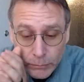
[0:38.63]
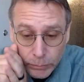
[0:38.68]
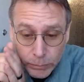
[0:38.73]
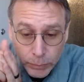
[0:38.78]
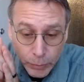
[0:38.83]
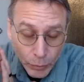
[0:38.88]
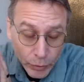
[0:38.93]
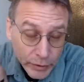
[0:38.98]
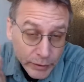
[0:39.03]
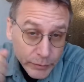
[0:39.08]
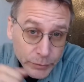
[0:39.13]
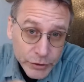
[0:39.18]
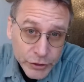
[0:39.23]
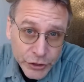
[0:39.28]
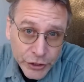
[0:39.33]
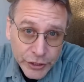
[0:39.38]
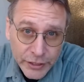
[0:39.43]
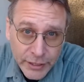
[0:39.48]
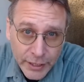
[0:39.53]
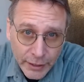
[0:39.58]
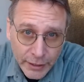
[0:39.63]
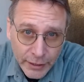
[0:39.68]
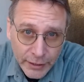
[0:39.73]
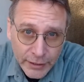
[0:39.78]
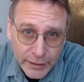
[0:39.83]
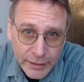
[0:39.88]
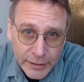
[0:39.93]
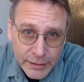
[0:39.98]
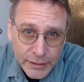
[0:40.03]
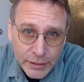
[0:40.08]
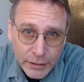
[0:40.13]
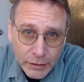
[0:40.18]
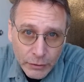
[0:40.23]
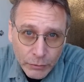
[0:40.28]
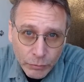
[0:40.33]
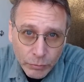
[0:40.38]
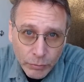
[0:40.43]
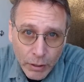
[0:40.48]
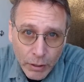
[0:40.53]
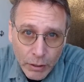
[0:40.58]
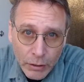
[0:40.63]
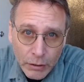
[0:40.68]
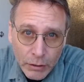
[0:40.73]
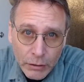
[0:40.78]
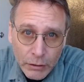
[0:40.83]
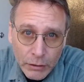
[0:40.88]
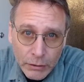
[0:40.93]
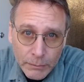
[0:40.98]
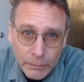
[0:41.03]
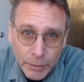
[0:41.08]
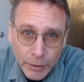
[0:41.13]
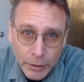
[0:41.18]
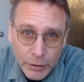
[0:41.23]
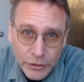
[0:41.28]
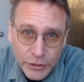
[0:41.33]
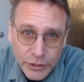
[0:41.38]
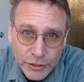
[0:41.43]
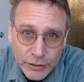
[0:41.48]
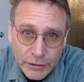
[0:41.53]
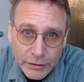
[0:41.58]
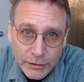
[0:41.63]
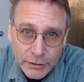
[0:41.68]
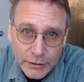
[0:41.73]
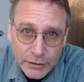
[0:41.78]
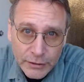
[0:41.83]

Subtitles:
Boy, was she telling this to the wrong person.